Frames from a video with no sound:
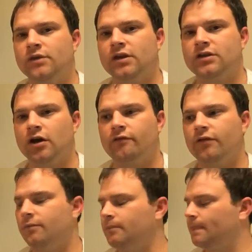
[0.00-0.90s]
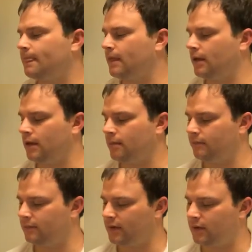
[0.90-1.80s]
guitar rhythm
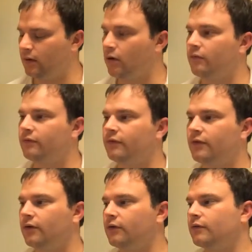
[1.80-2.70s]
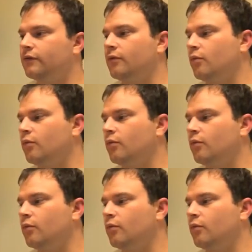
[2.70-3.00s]
in a lot of the songs. So